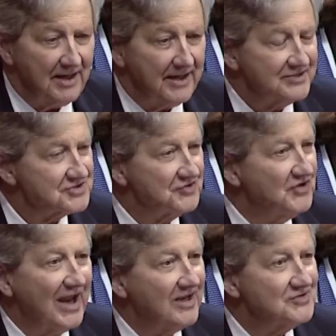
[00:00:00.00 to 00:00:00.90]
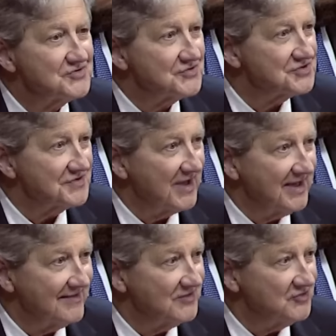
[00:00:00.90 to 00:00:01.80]
It's a dangerous
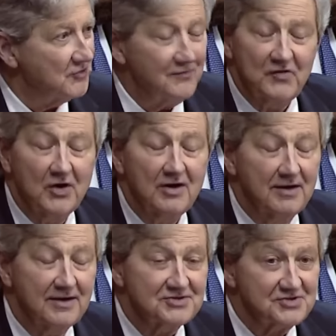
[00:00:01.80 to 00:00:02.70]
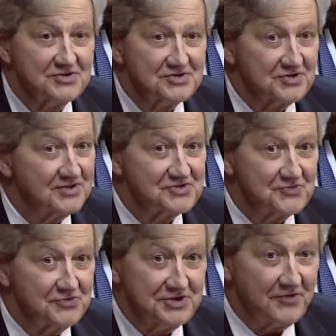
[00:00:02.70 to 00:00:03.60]
thing that you've done as a
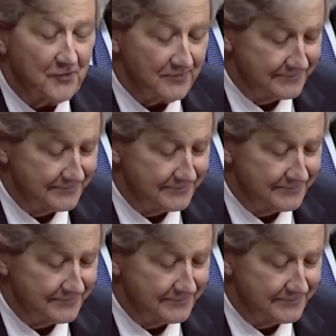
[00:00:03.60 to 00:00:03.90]
Solicitor General.